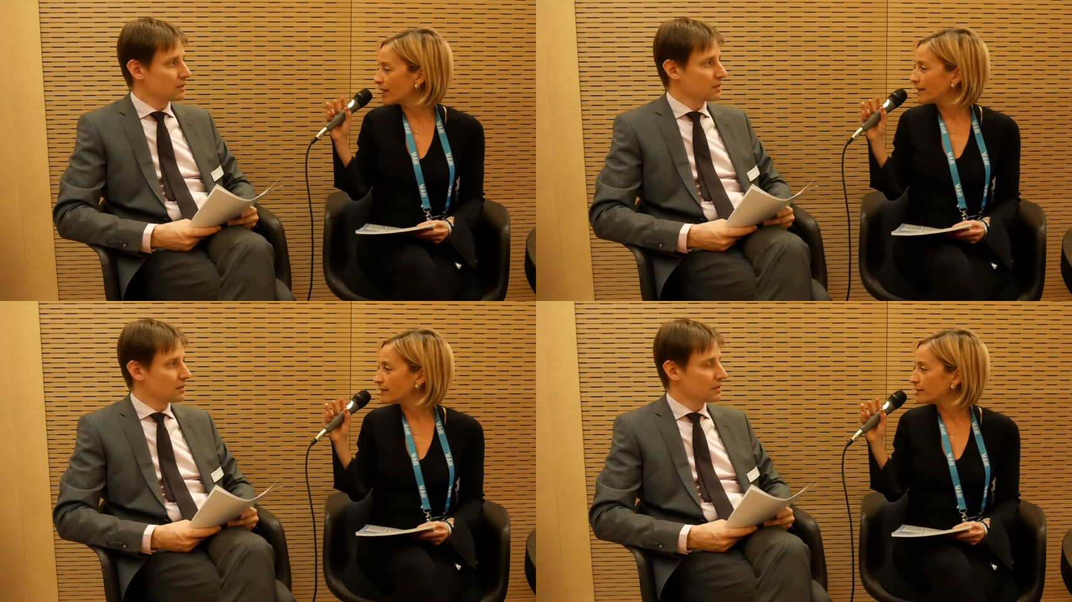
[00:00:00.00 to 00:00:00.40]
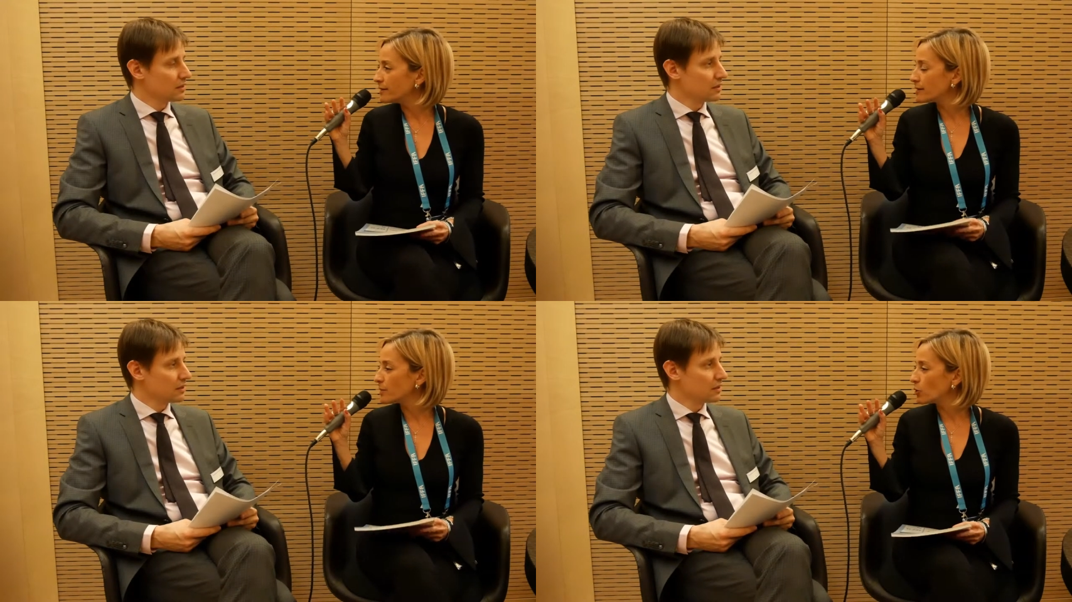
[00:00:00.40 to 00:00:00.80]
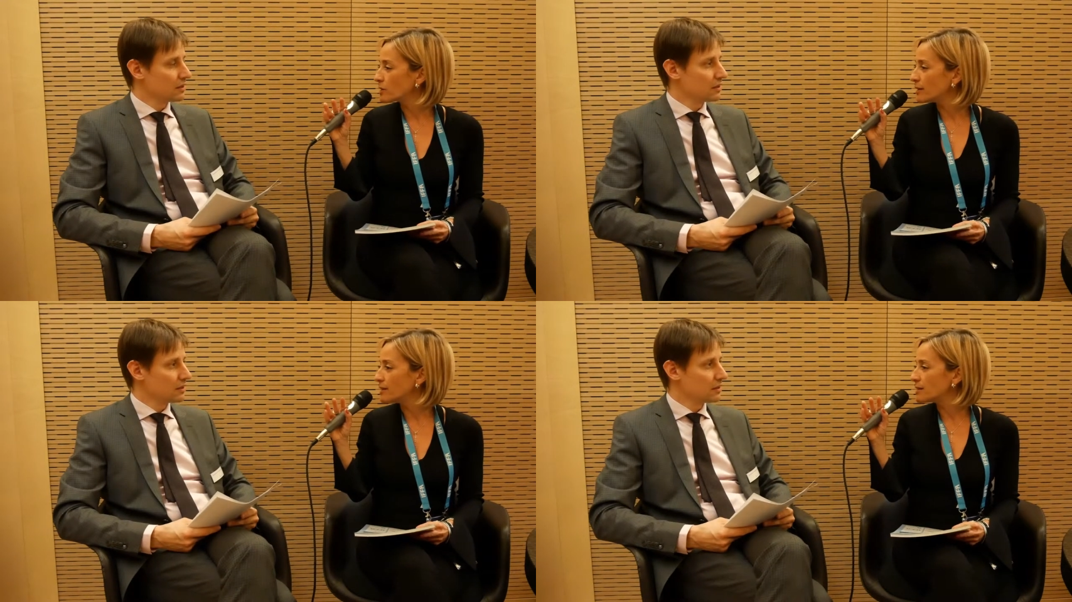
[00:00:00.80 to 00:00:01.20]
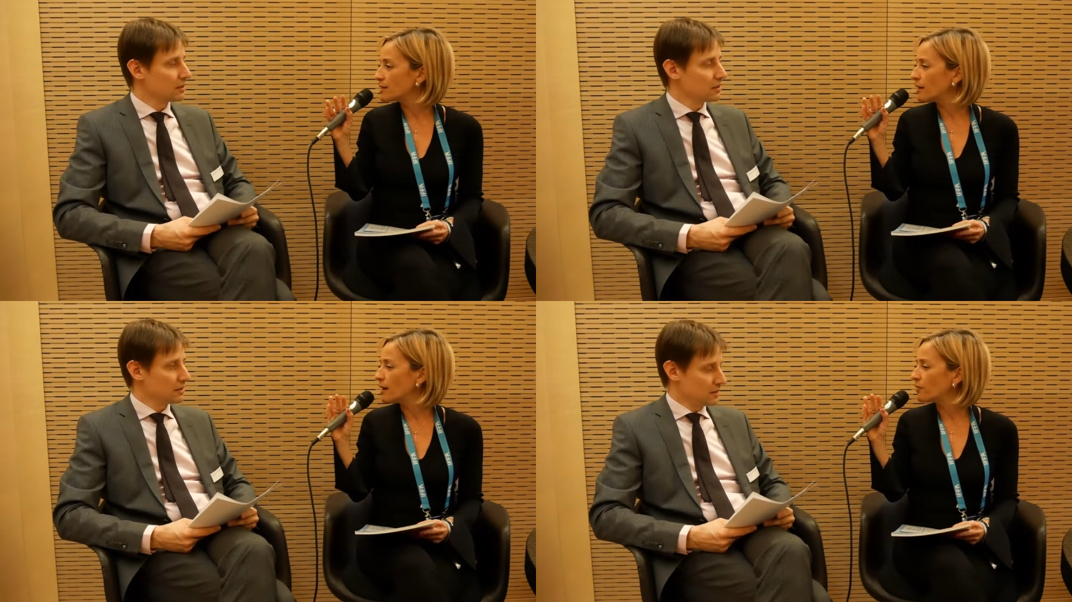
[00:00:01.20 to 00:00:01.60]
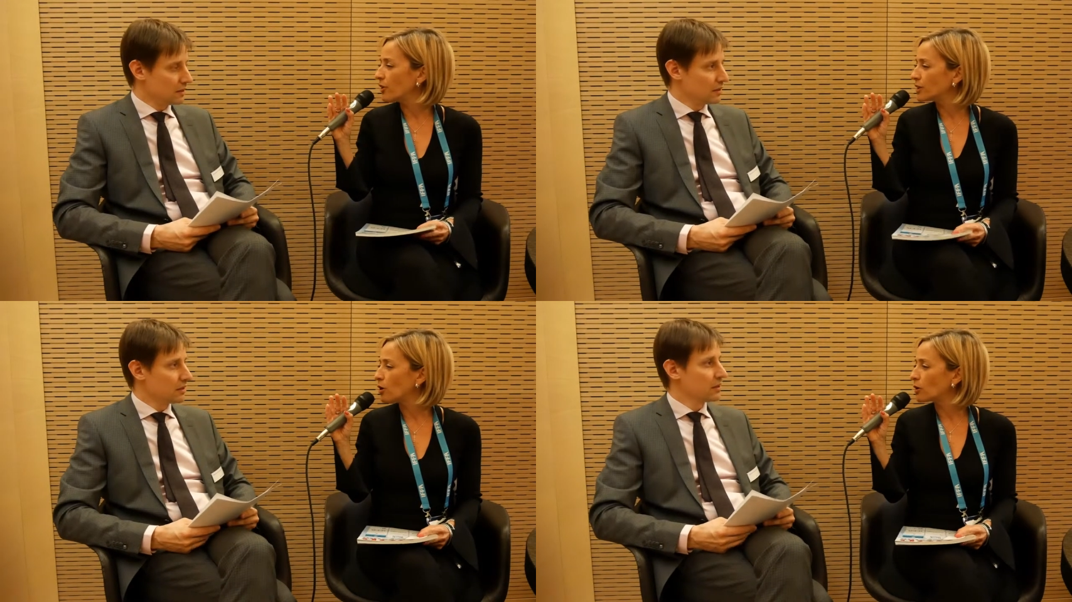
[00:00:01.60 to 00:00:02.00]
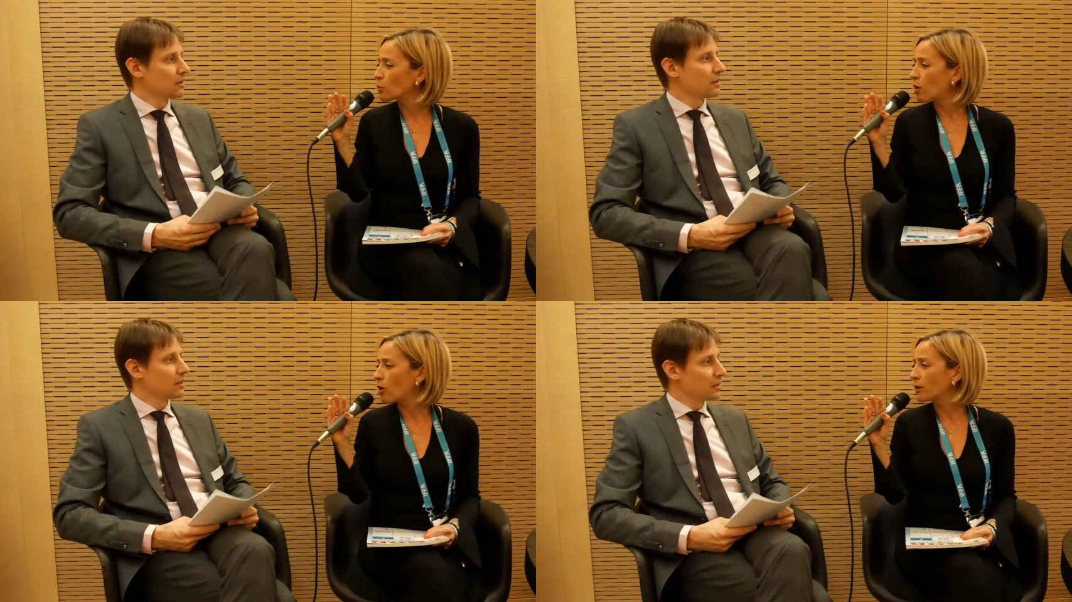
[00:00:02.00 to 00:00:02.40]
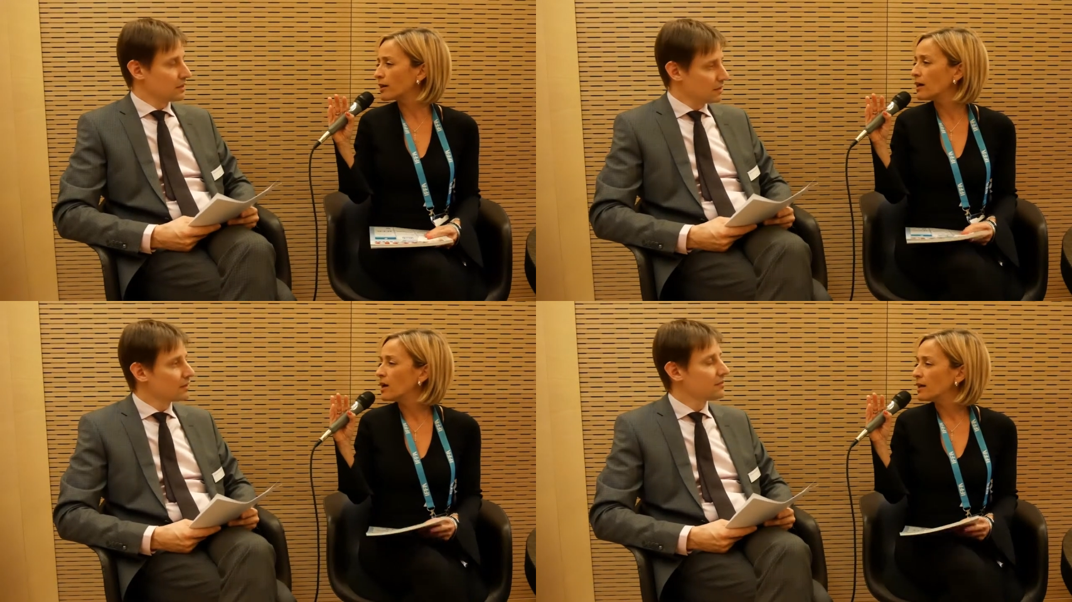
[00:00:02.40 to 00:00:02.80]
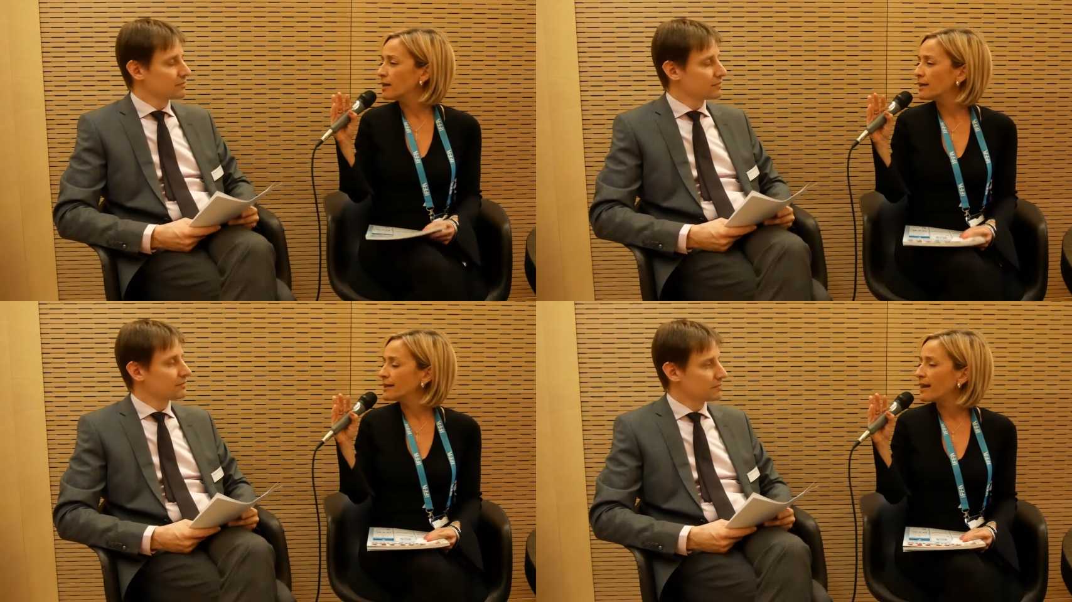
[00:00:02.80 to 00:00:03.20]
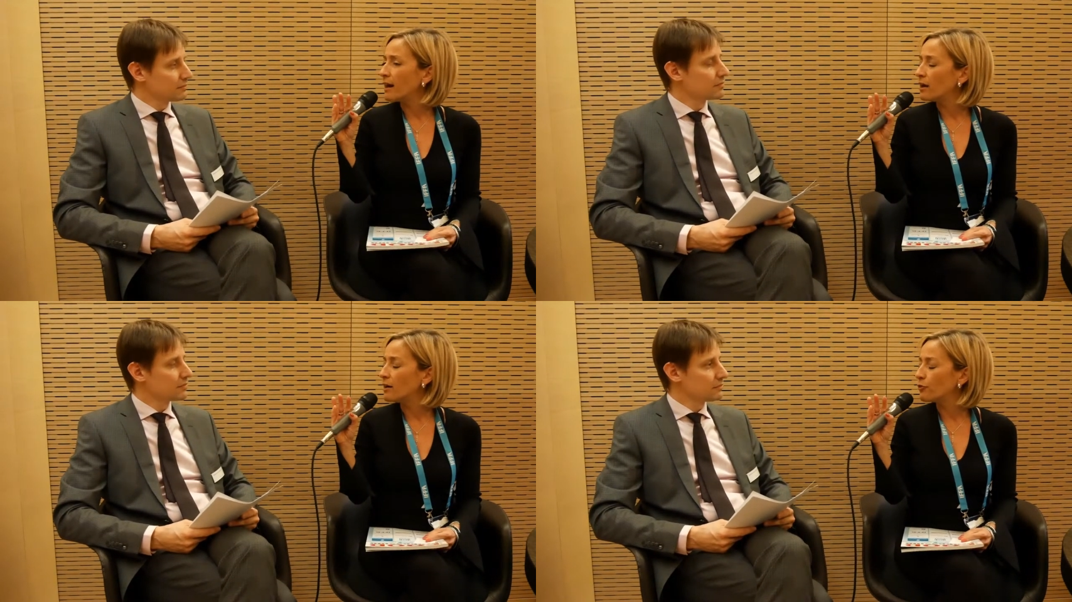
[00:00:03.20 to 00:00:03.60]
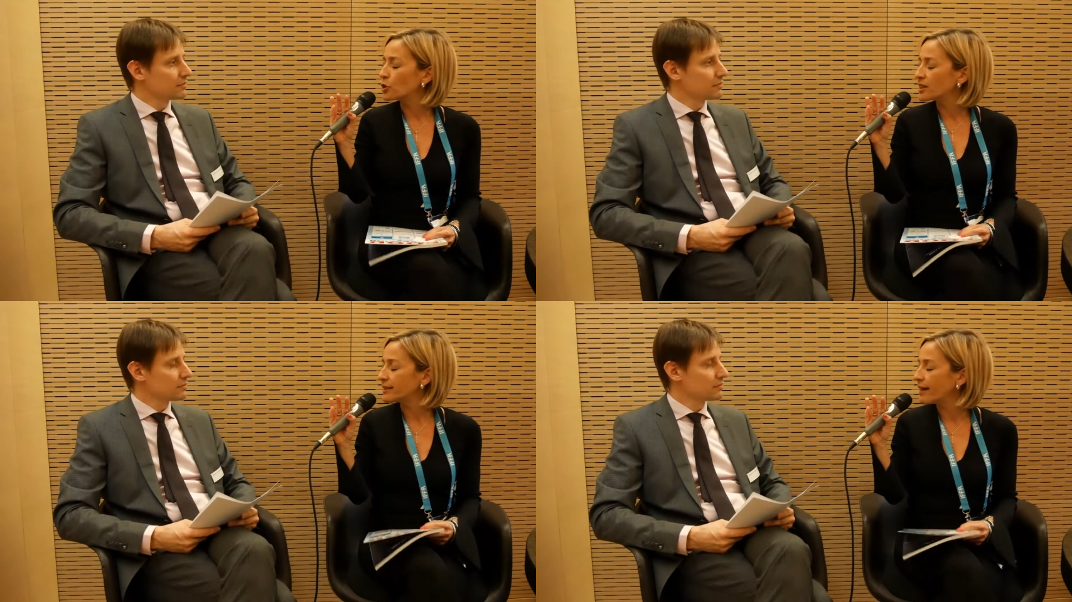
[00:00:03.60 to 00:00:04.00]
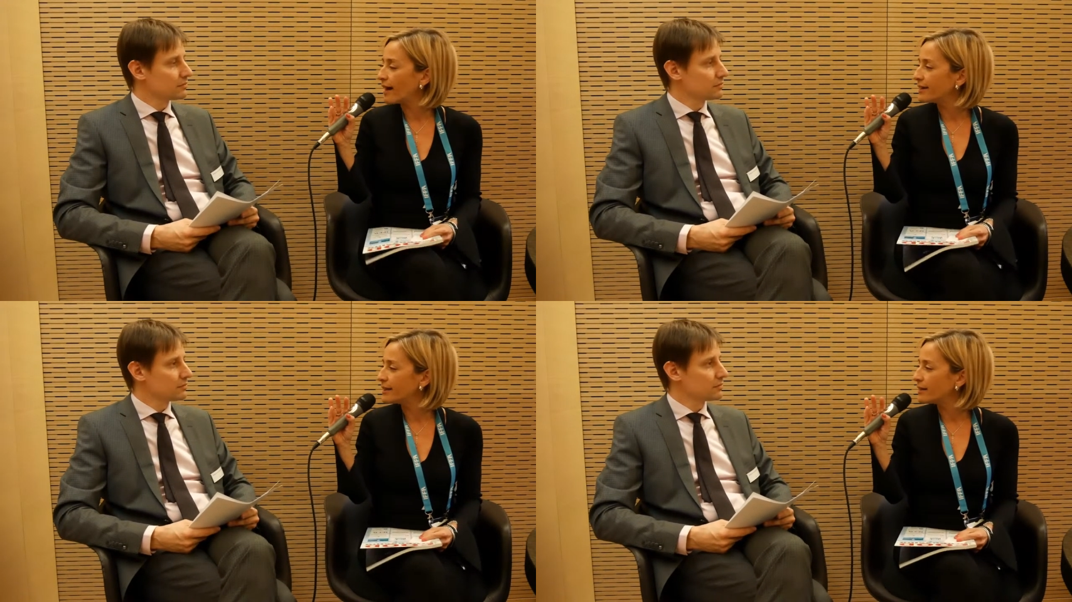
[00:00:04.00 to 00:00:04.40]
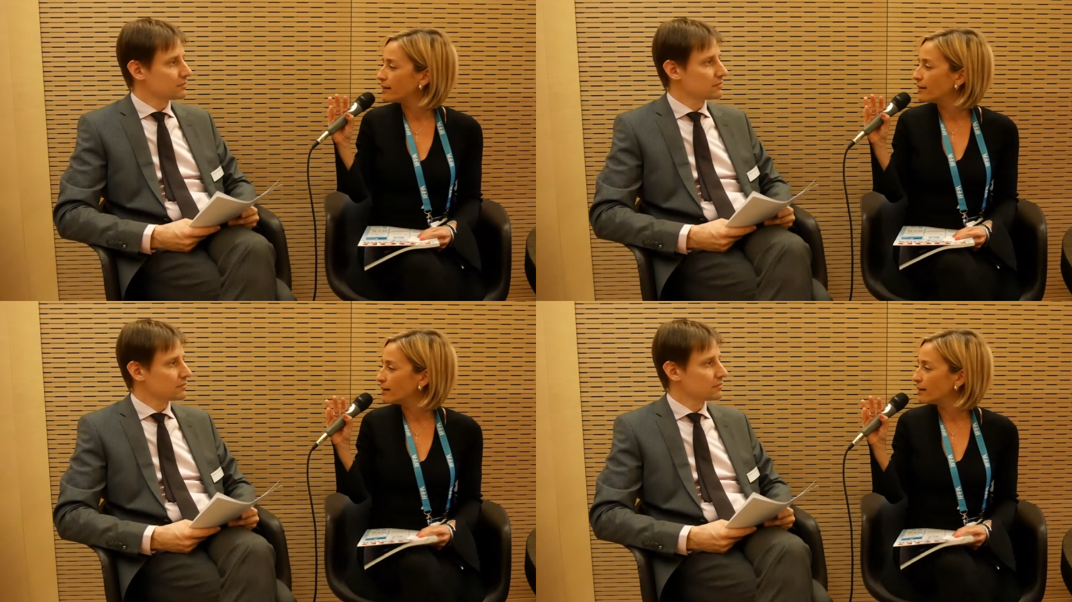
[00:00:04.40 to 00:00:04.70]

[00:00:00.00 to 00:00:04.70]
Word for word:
Speaker 1: relating this, because is if I don't wrong, 49